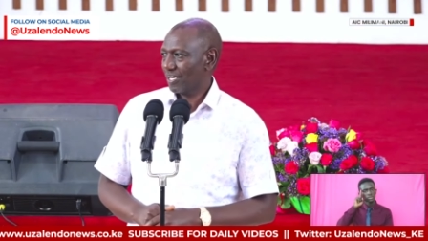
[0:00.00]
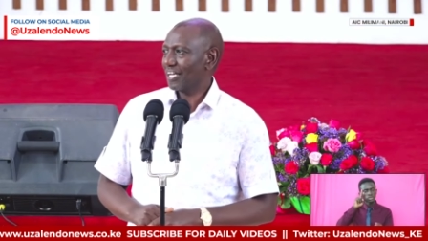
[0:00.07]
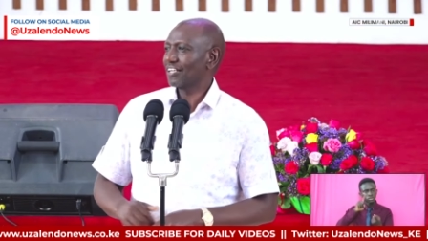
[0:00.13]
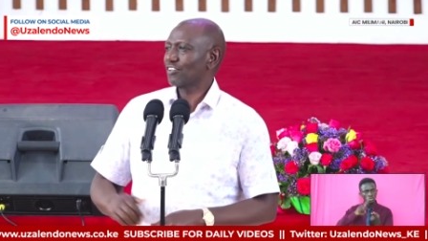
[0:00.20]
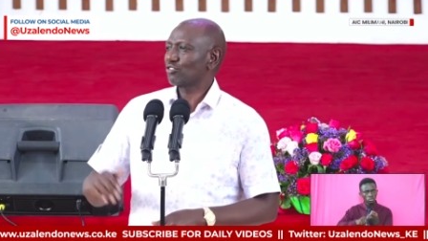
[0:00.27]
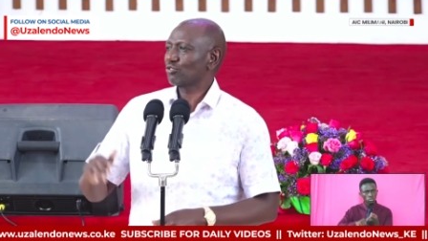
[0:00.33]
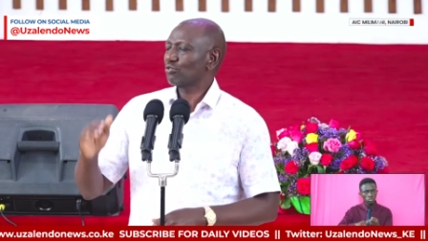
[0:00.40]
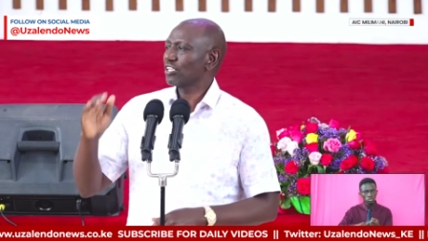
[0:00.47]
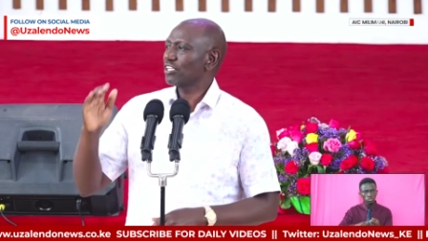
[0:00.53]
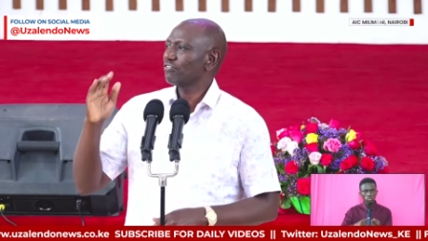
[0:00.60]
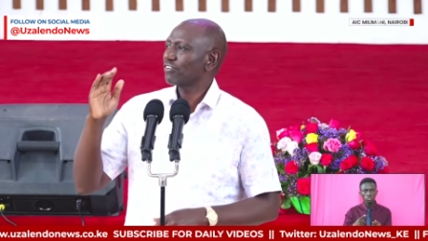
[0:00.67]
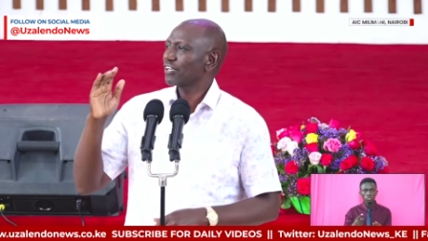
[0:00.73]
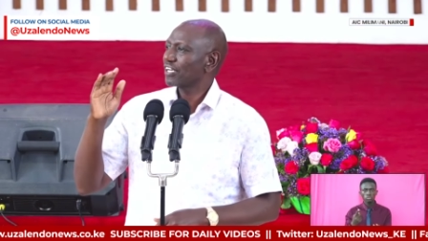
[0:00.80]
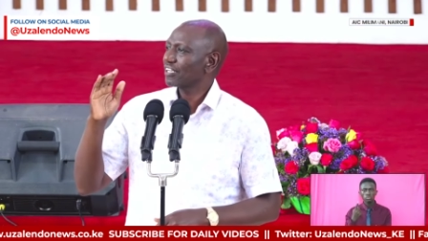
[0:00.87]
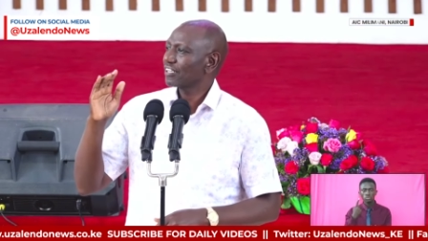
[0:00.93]
and to
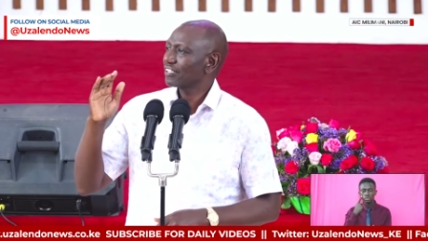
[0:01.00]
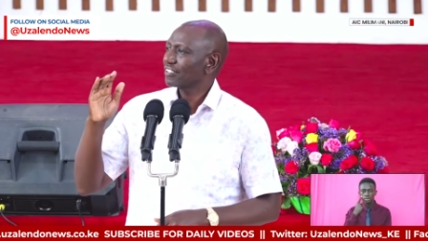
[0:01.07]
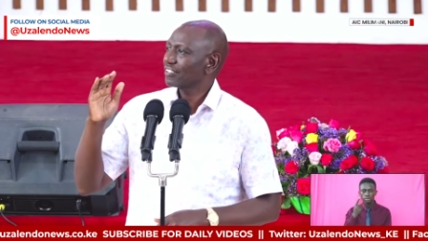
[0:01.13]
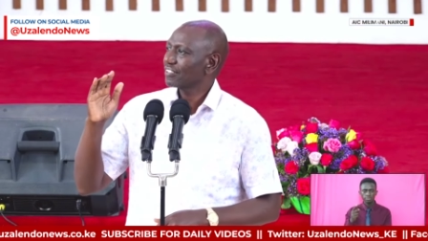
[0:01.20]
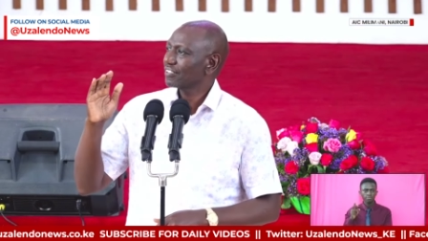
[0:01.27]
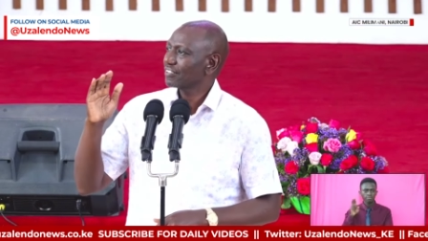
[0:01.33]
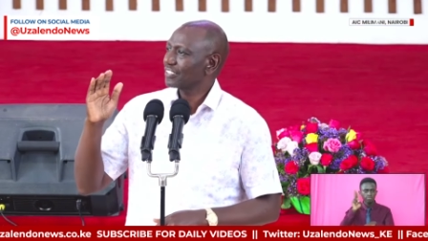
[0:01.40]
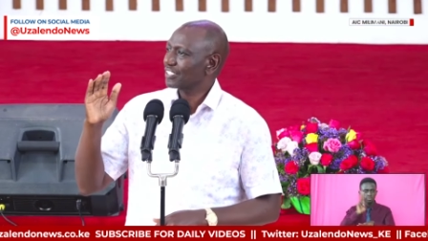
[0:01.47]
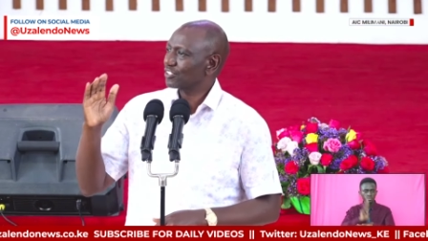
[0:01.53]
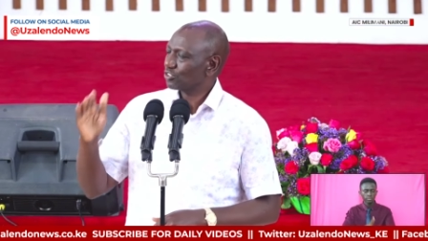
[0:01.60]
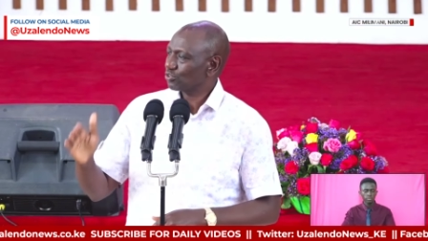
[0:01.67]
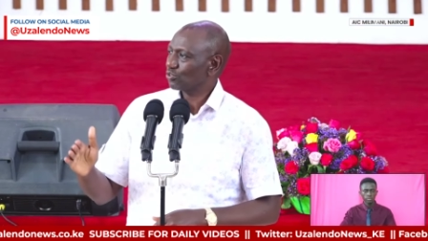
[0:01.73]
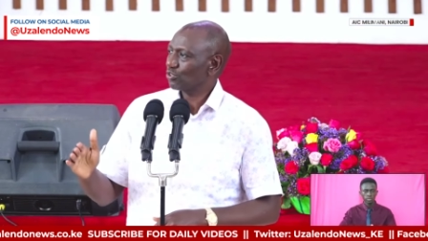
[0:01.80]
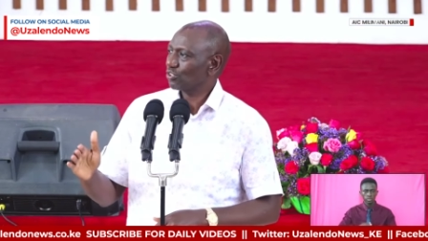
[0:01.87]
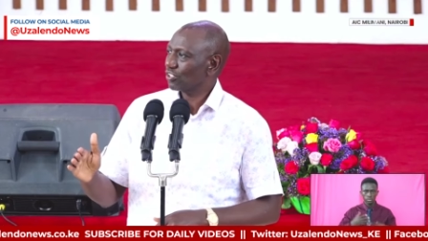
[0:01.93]
even
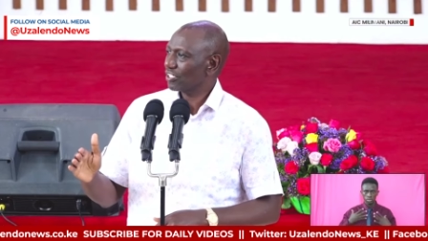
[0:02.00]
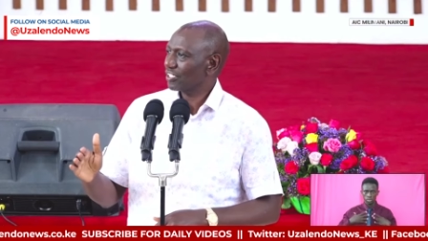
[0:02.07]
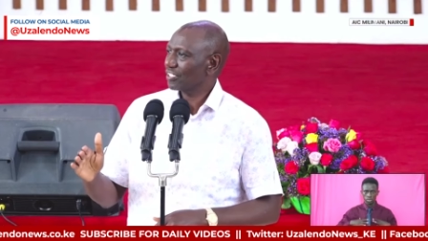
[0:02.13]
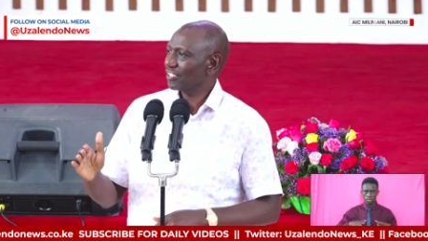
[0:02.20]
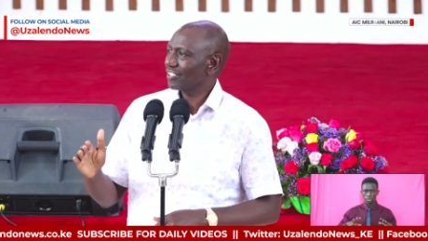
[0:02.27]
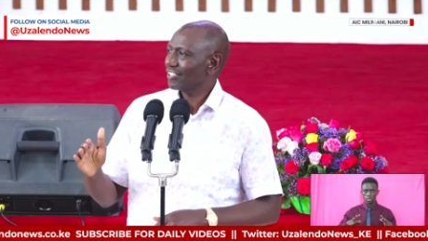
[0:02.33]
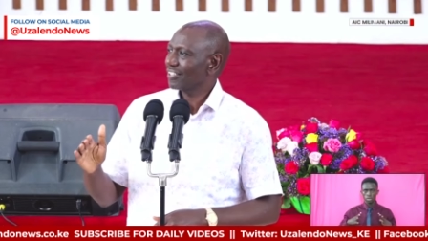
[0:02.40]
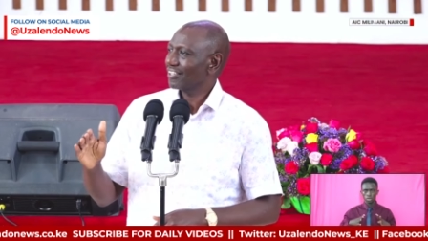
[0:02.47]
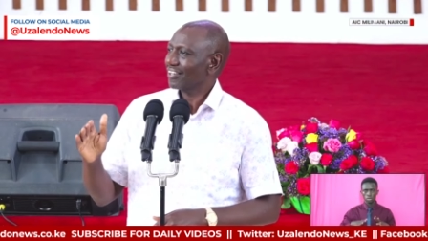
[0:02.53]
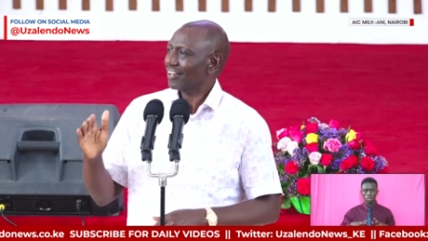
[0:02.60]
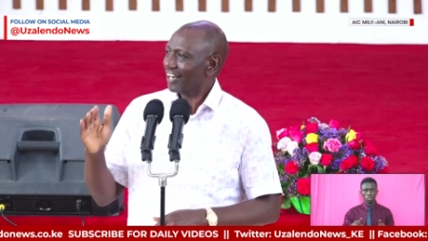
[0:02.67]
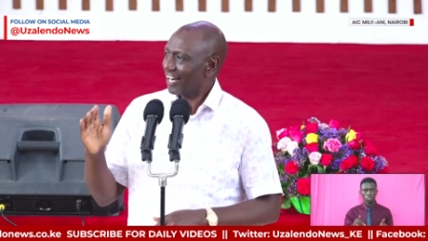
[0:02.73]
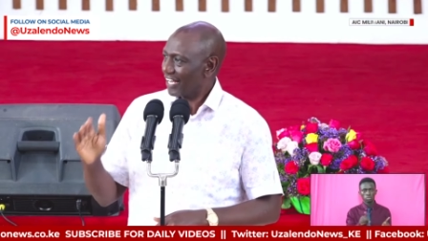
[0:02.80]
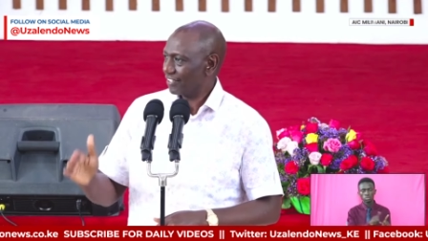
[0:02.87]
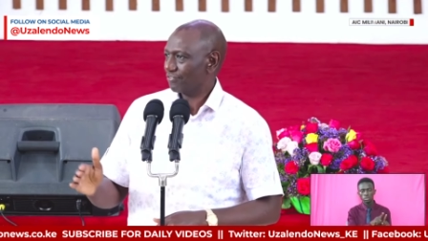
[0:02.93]
destroy
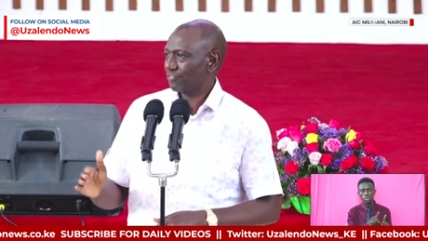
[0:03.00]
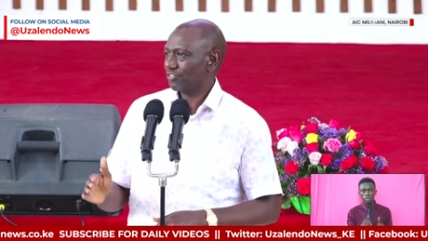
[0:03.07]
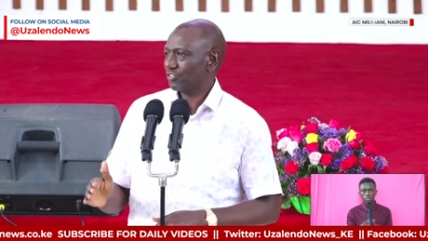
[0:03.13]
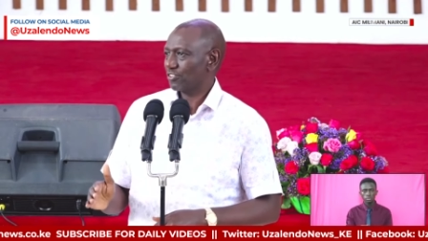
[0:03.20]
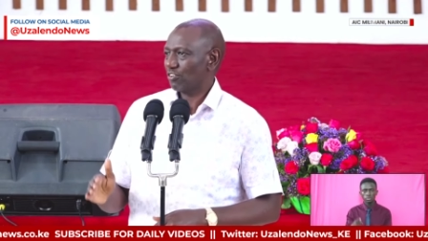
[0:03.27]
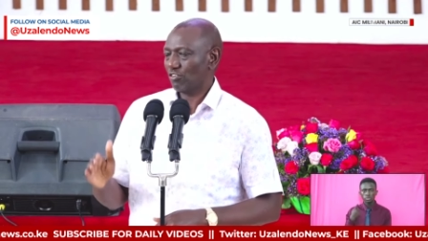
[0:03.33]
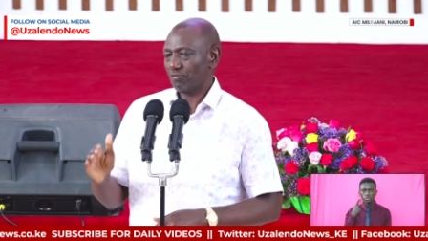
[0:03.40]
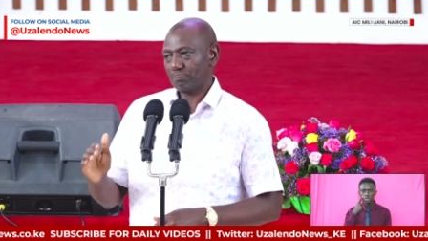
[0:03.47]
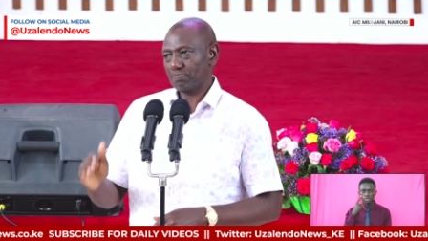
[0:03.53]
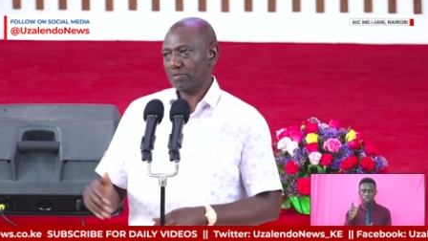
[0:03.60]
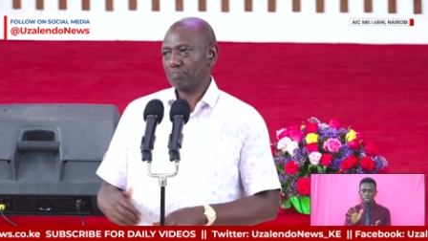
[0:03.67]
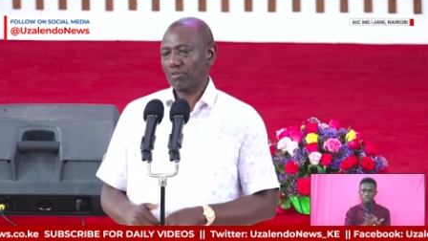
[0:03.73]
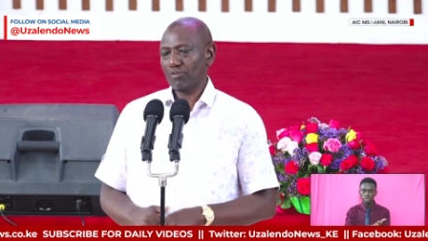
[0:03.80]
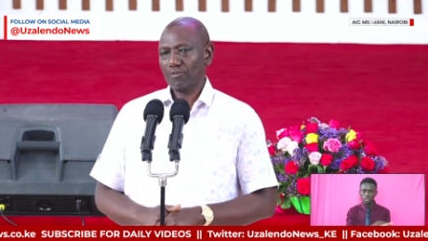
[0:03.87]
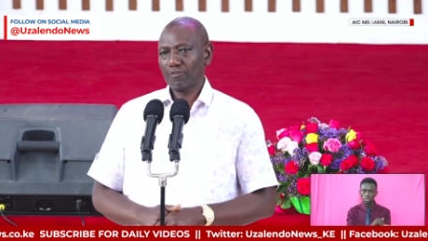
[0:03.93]
lives of
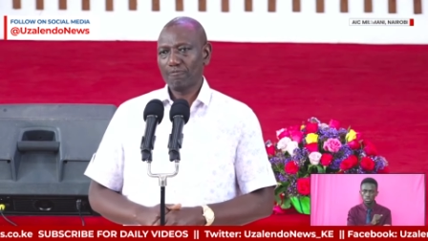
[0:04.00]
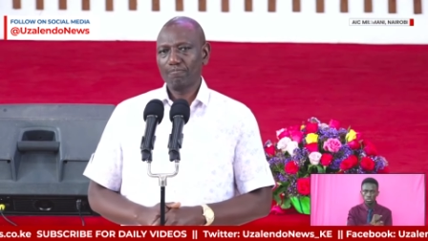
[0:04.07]
people.